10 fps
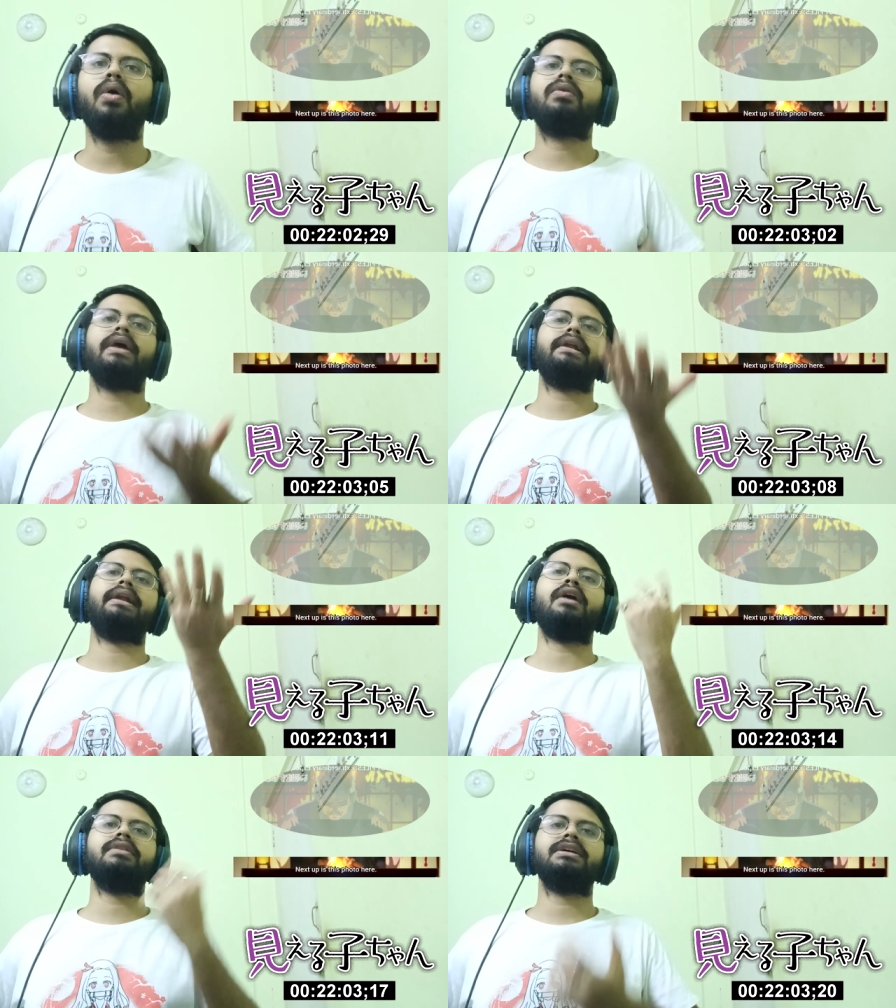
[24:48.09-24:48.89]
Oh great,
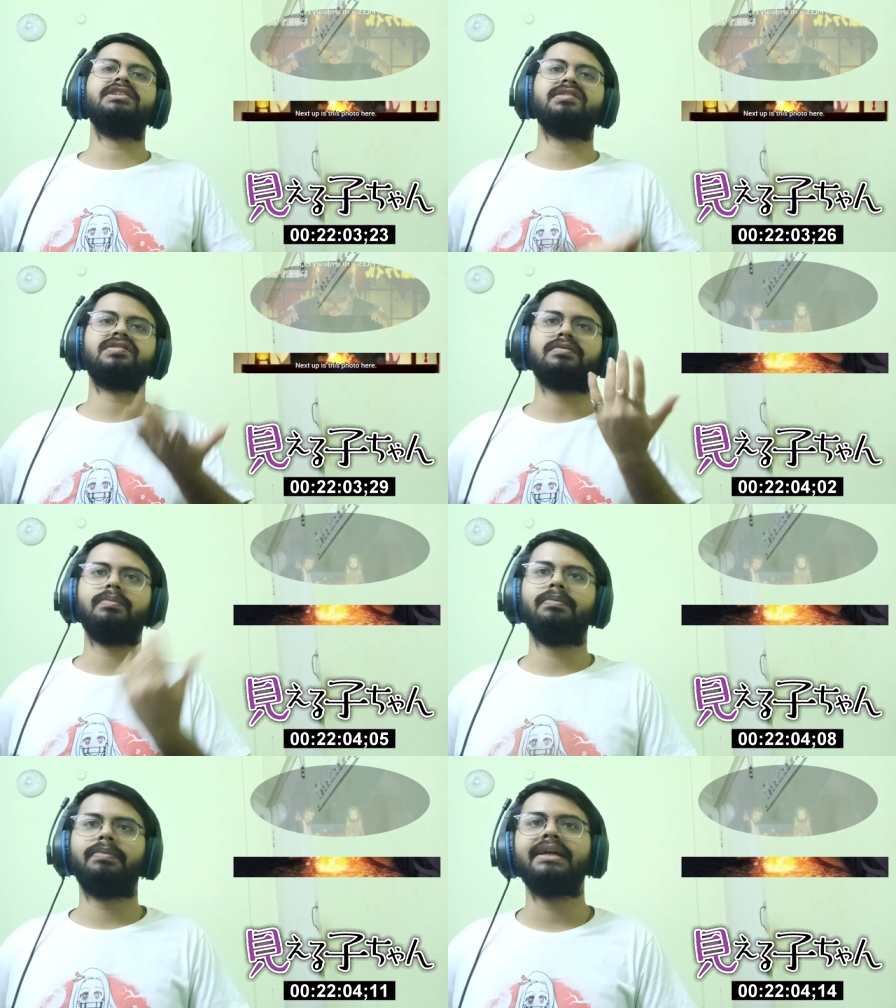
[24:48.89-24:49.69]
now they're just
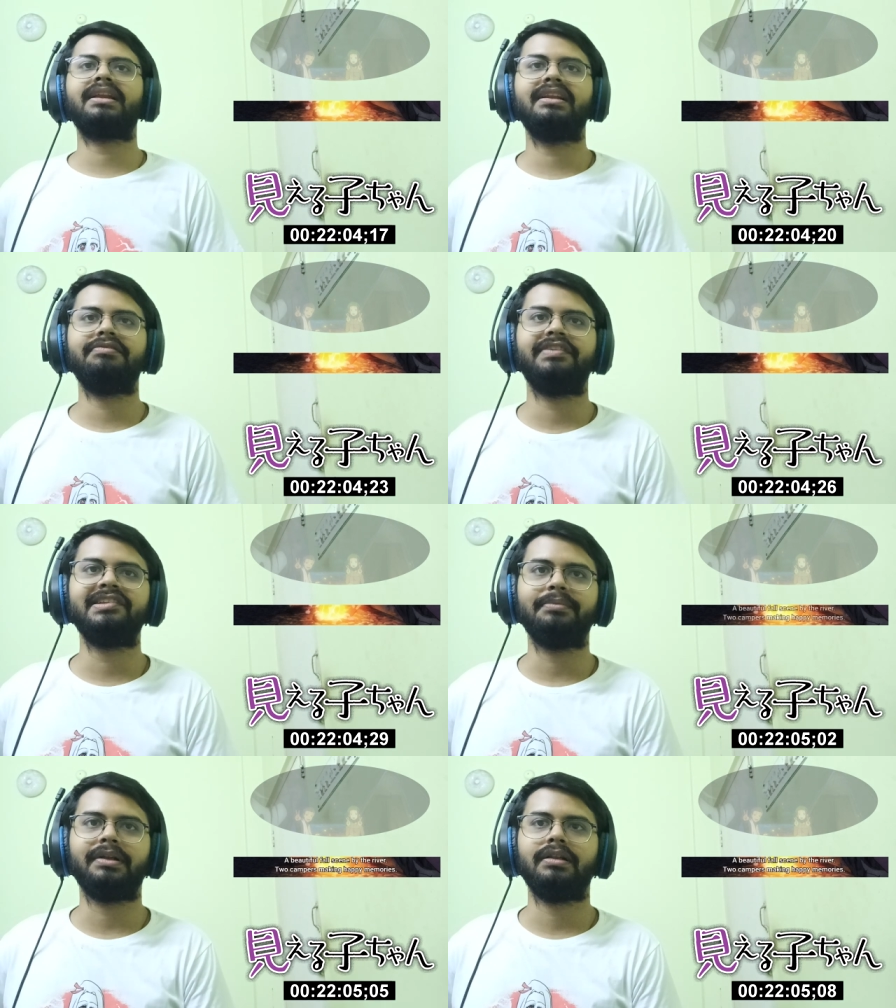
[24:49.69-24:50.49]
blatantly
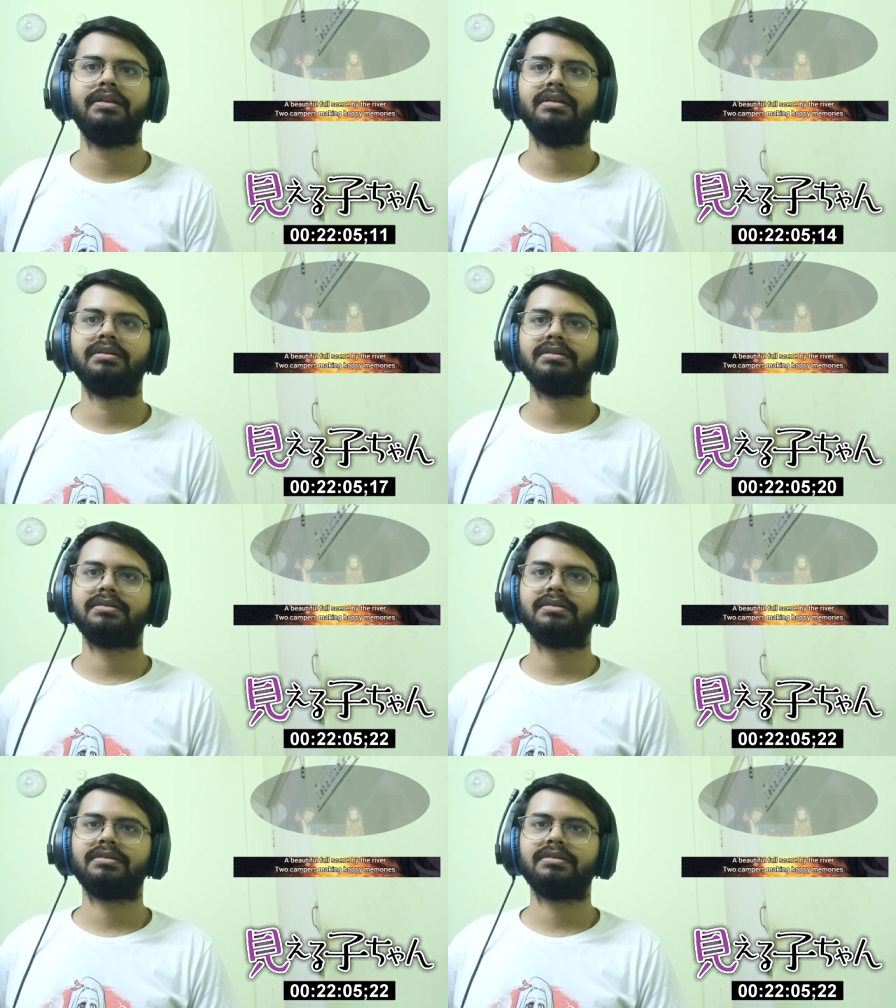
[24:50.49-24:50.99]
visible.